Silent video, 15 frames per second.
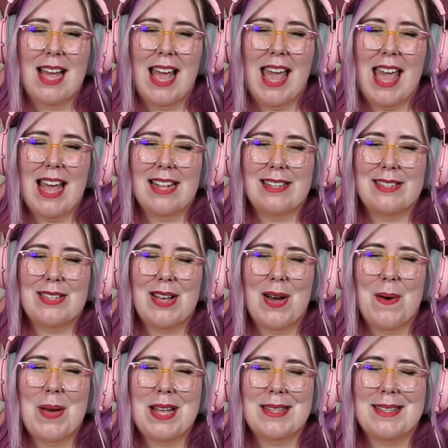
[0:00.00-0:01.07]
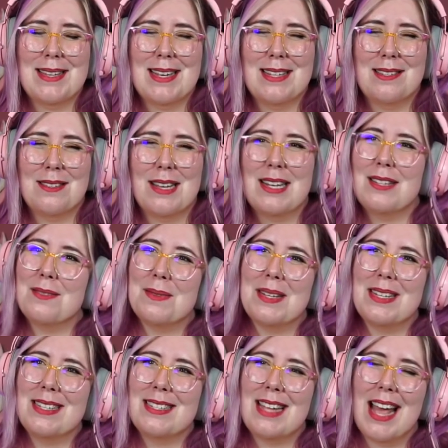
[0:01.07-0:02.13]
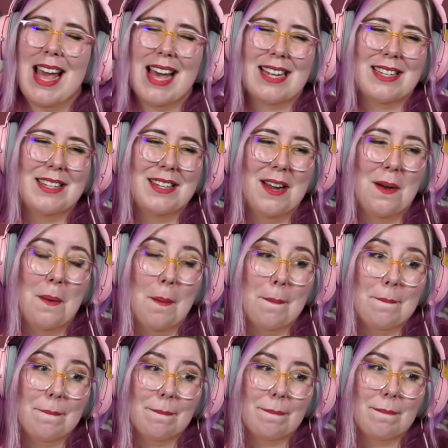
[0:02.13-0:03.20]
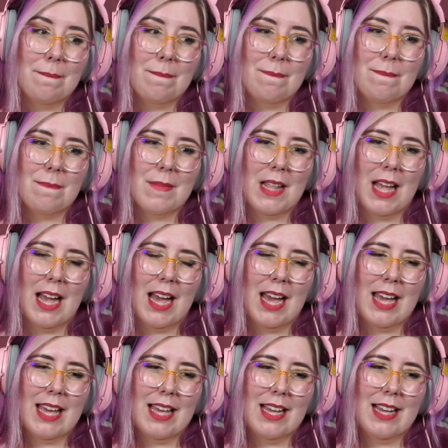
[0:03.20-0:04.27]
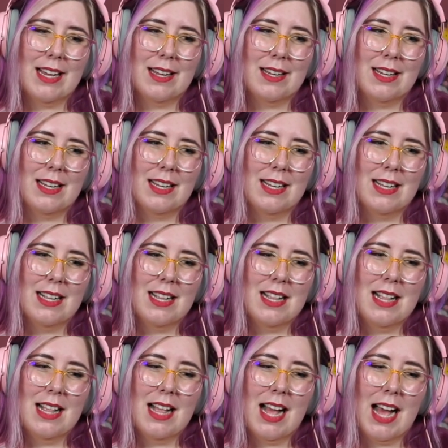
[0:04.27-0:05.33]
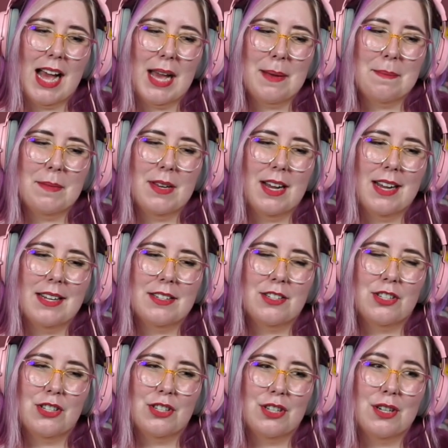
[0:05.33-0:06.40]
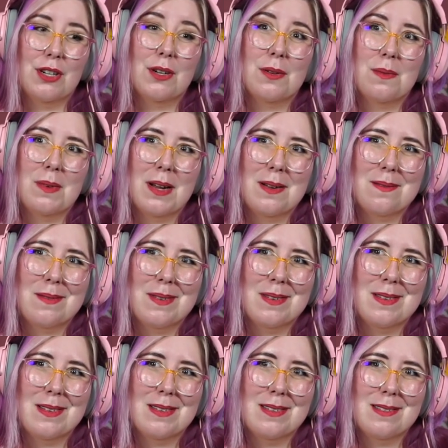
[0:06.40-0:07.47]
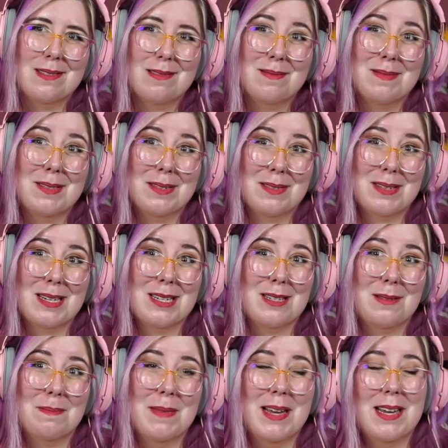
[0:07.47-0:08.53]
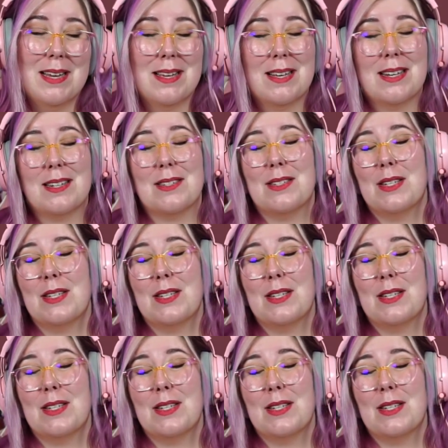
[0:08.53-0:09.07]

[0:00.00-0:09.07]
And so it's really sad, you know, I'm not sure what will transpire.